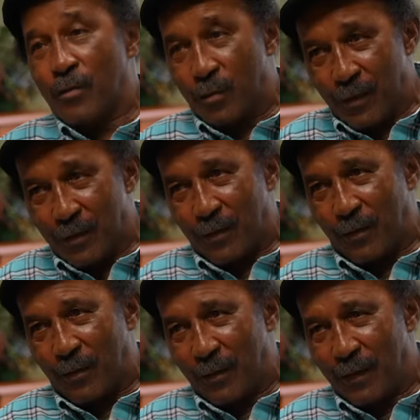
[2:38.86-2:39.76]
years
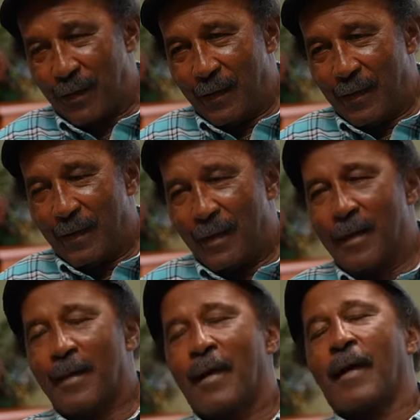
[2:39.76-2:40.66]
old
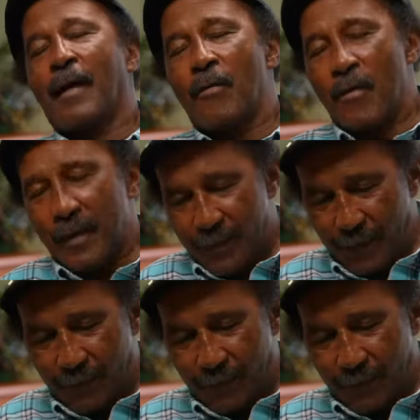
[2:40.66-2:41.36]
and I got arrested